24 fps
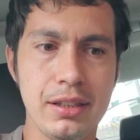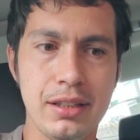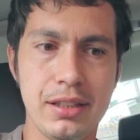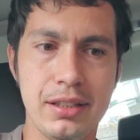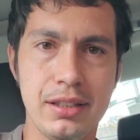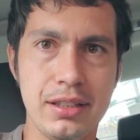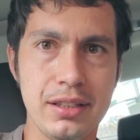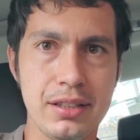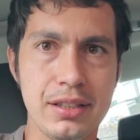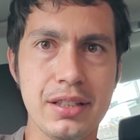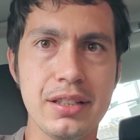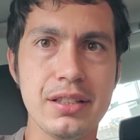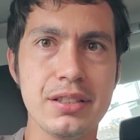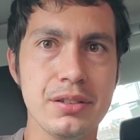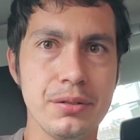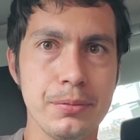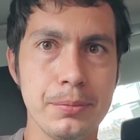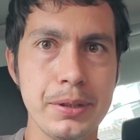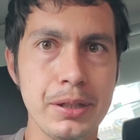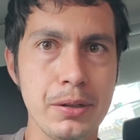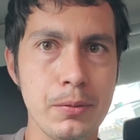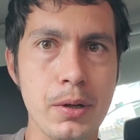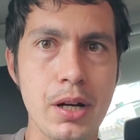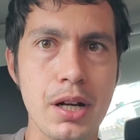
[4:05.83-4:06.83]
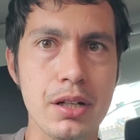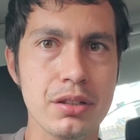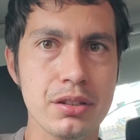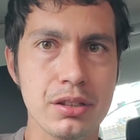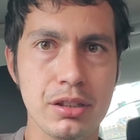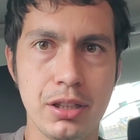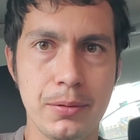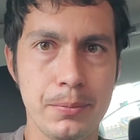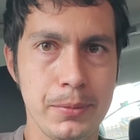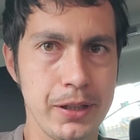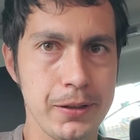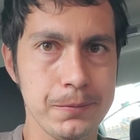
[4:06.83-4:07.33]
this will be a washed
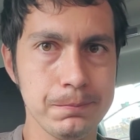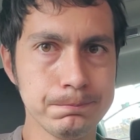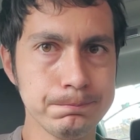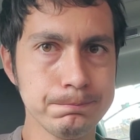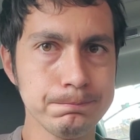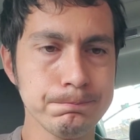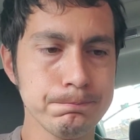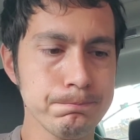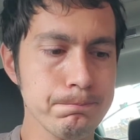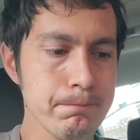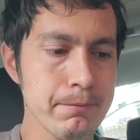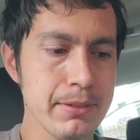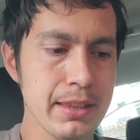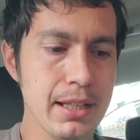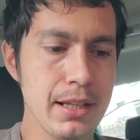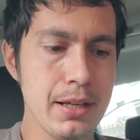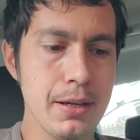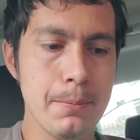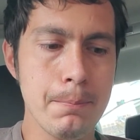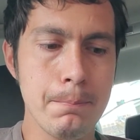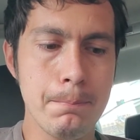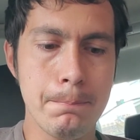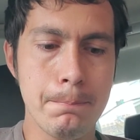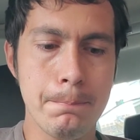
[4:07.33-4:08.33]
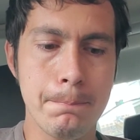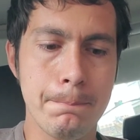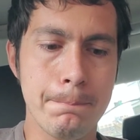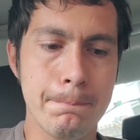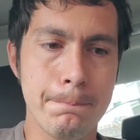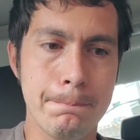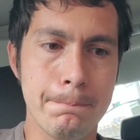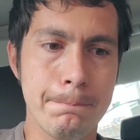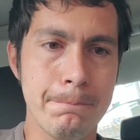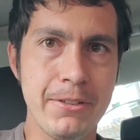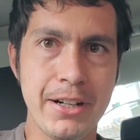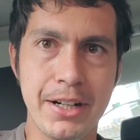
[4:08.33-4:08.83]
Colombia.
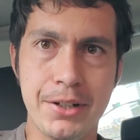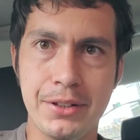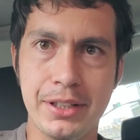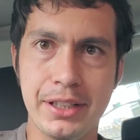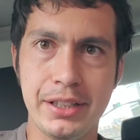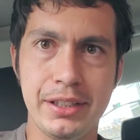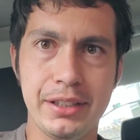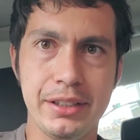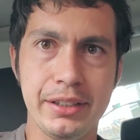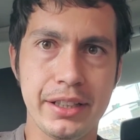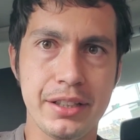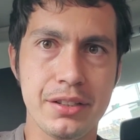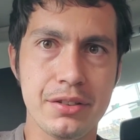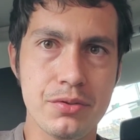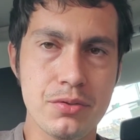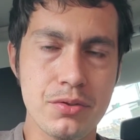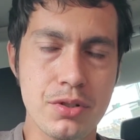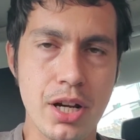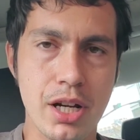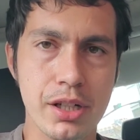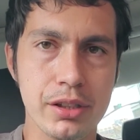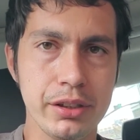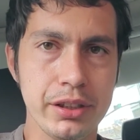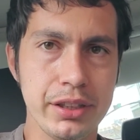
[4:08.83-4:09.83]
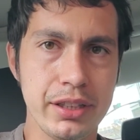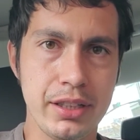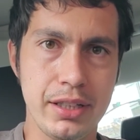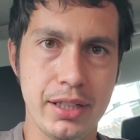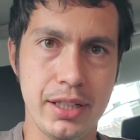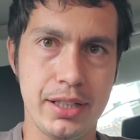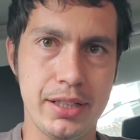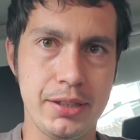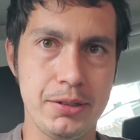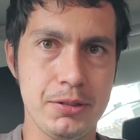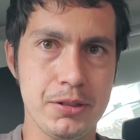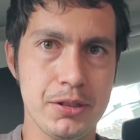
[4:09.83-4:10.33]
Very like chocolate
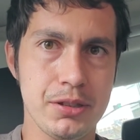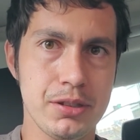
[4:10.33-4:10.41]
nut,